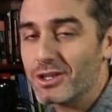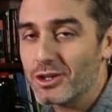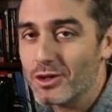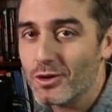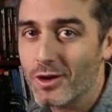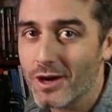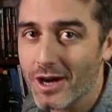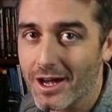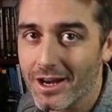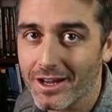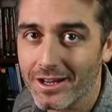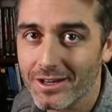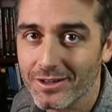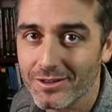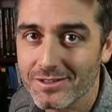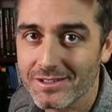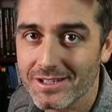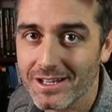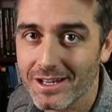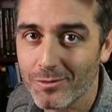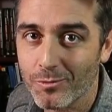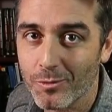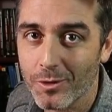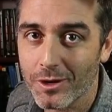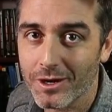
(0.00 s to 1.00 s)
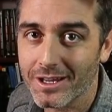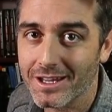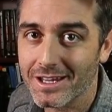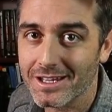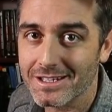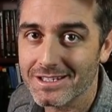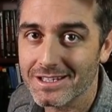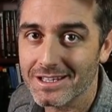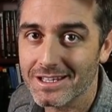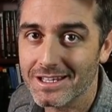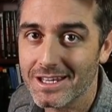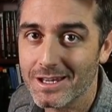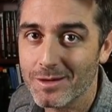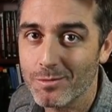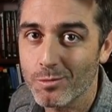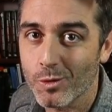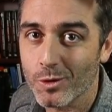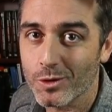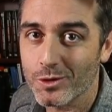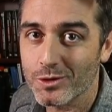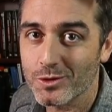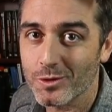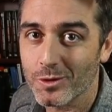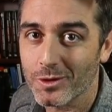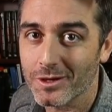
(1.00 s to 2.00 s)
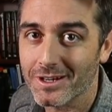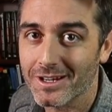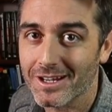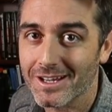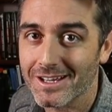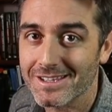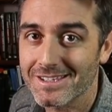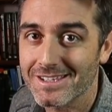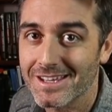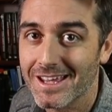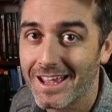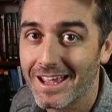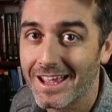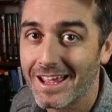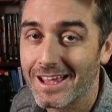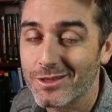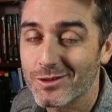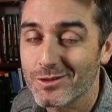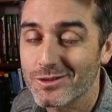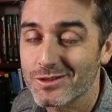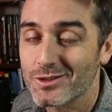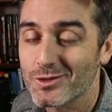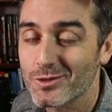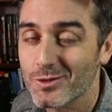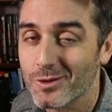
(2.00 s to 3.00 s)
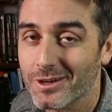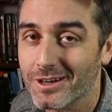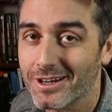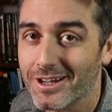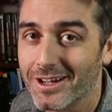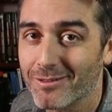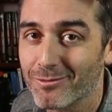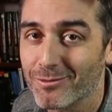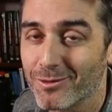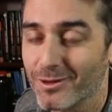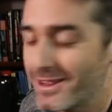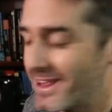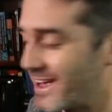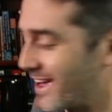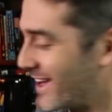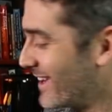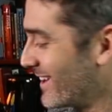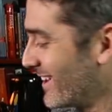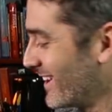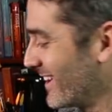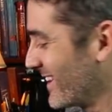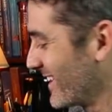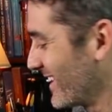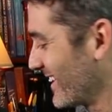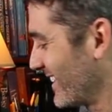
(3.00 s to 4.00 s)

you've got to understand where to get to the keyboard shortcuts, and there's a shortcut for that.